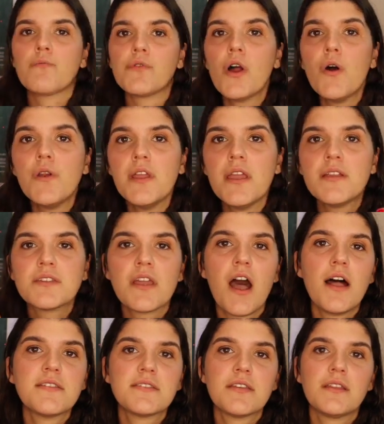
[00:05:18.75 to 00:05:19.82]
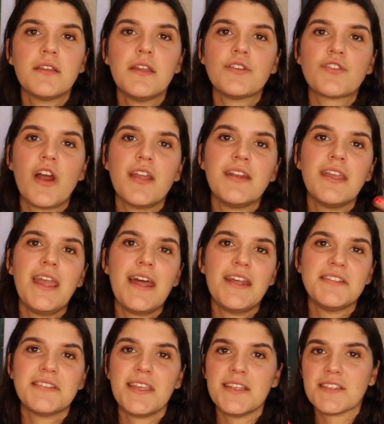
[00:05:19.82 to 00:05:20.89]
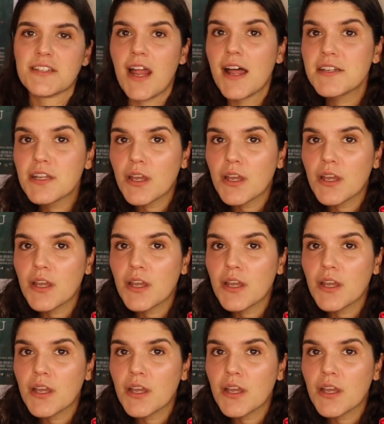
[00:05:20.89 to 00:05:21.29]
Brody is constantly trying to get his kids not